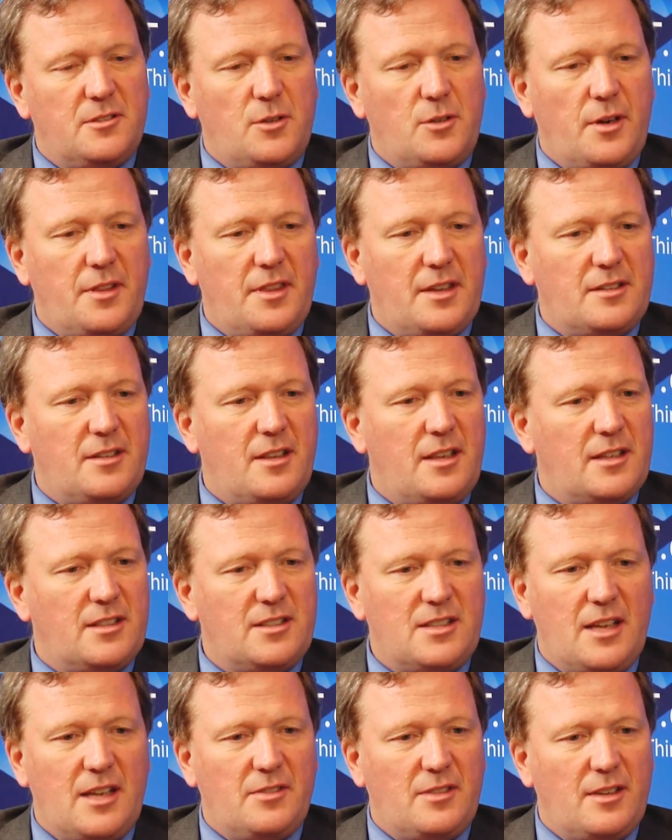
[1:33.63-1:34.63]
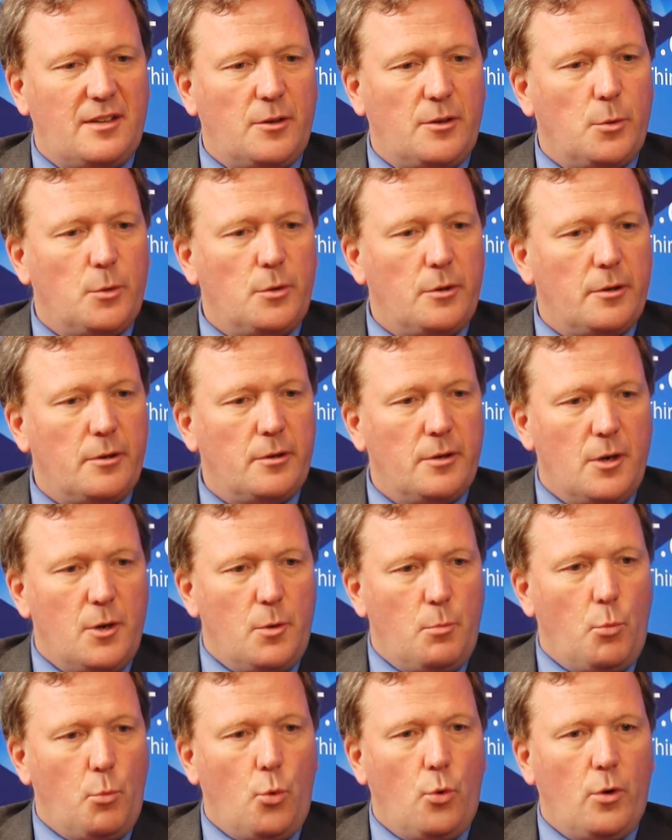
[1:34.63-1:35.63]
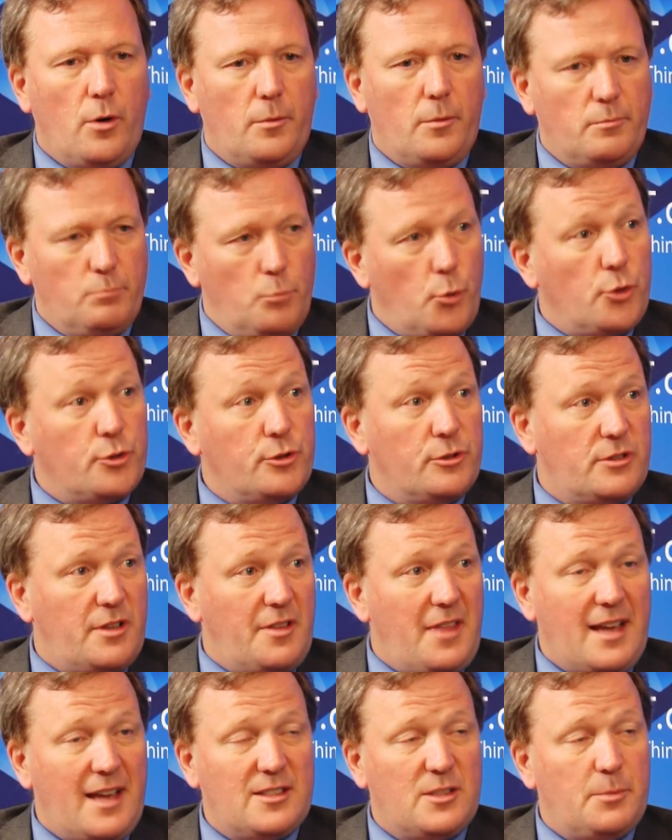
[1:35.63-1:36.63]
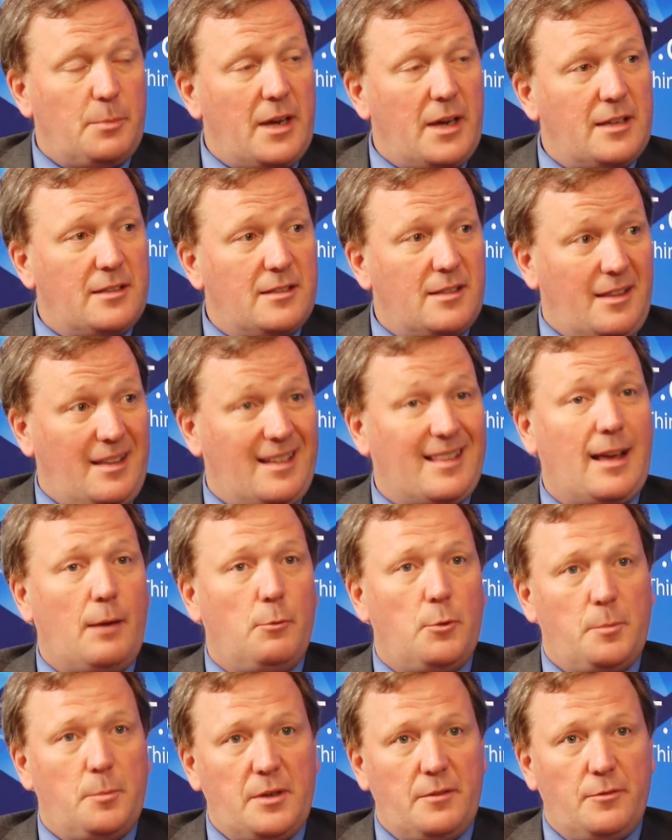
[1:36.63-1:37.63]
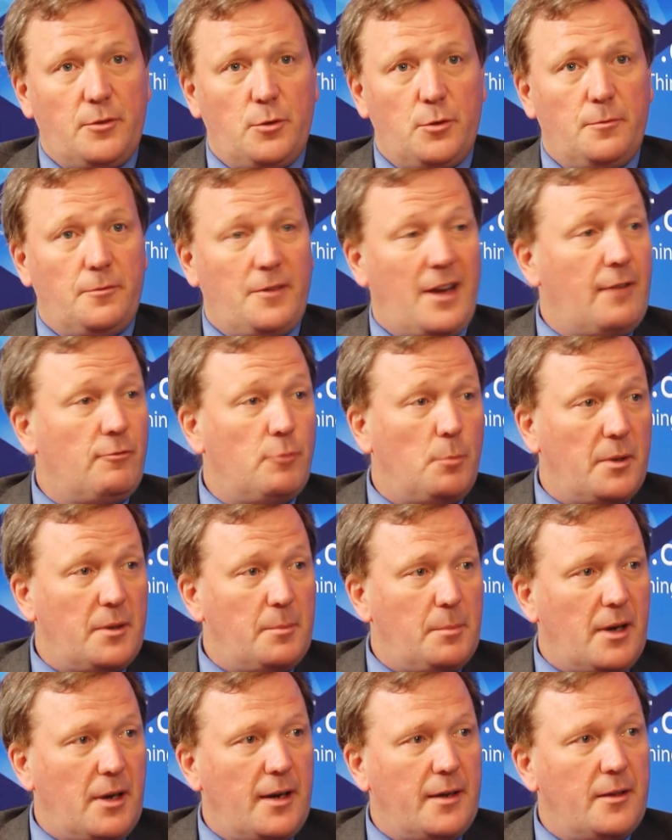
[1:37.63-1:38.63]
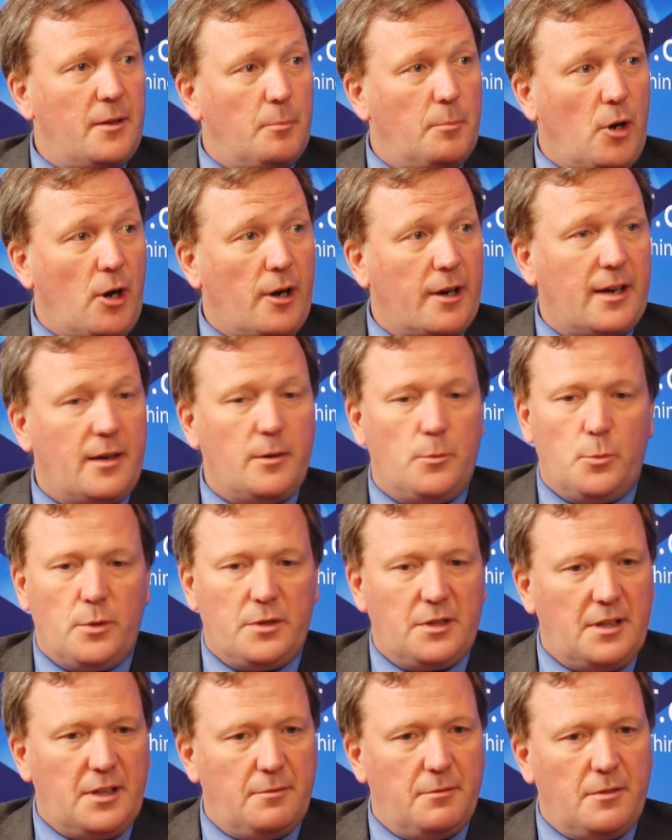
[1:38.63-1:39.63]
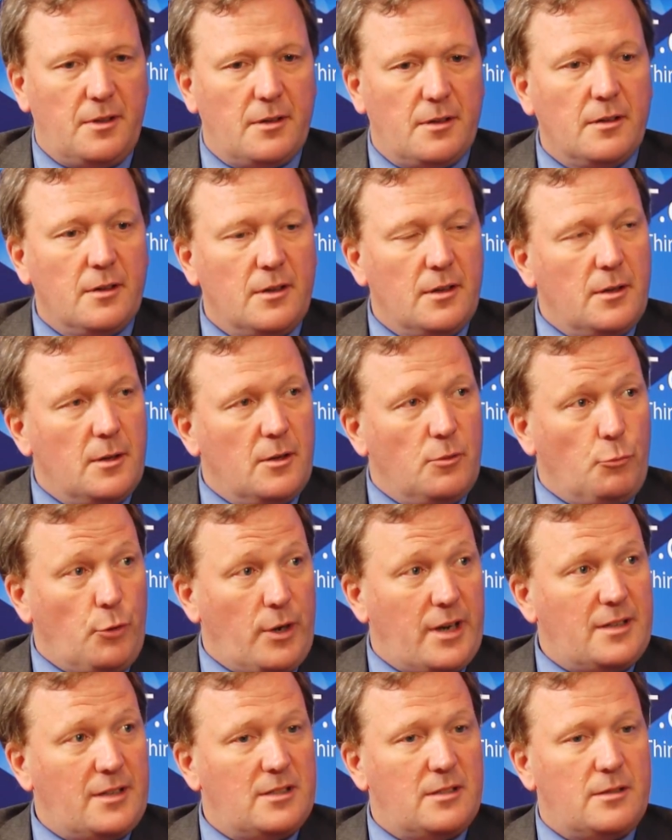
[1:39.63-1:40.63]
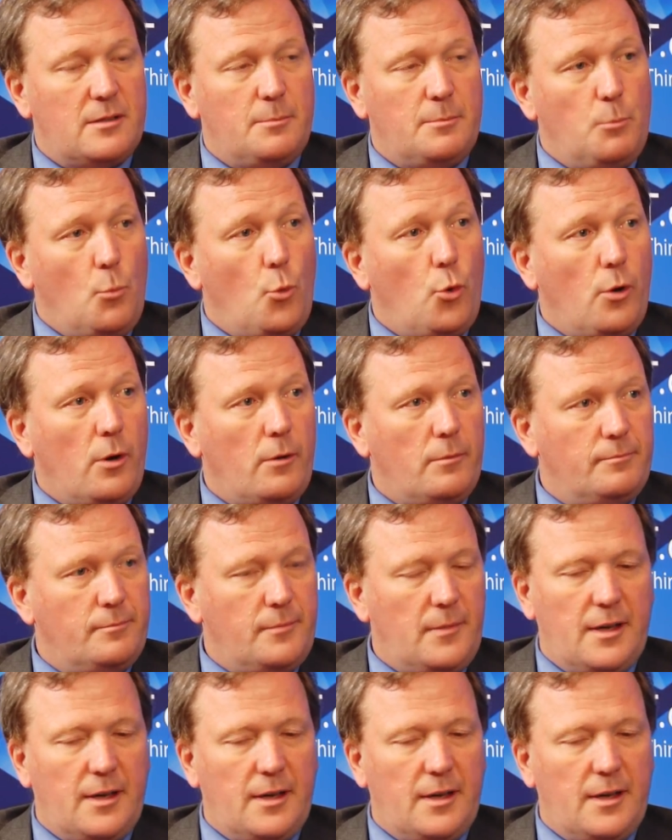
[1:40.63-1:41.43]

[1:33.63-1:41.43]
So I think to the extent there were more mergers in that space, I think that would be viewed favorably by the market and would give the REITs more